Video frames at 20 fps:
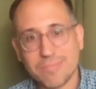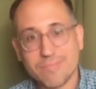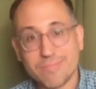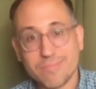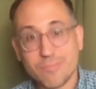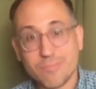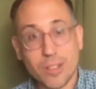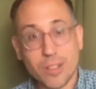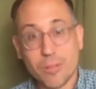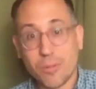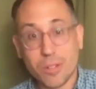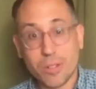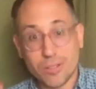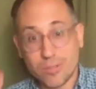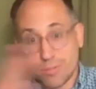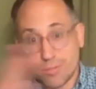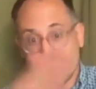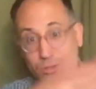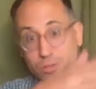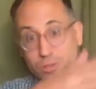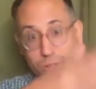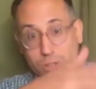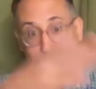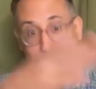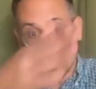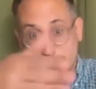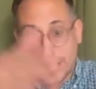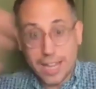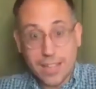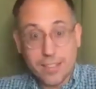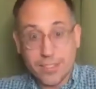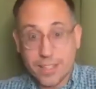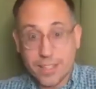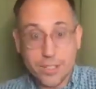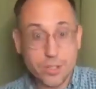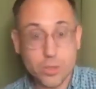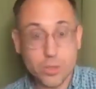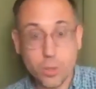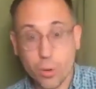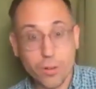We would take these
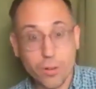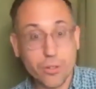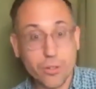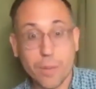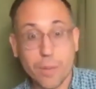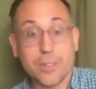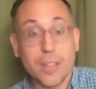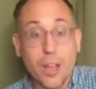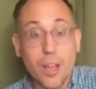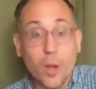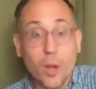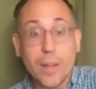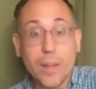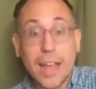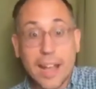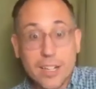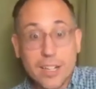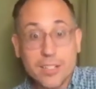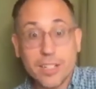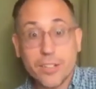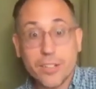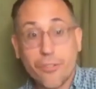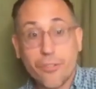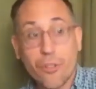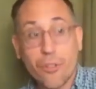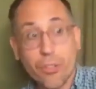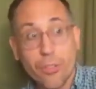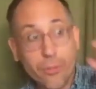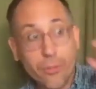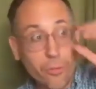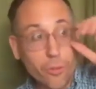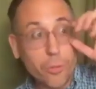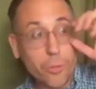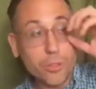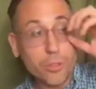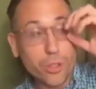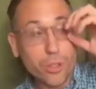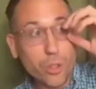shorter trips. We actually, for 2